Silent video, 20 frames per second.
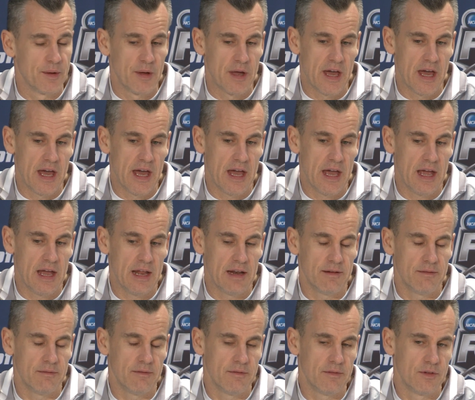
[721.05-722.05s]

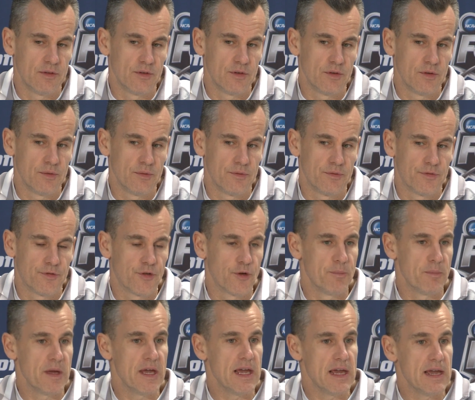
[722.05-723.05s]
And for
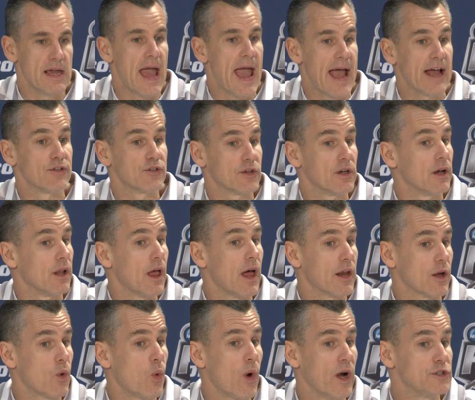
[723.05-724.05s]
me, asking a lot
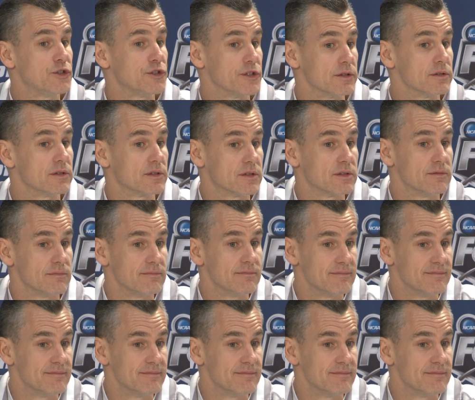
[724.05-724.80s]
of questions,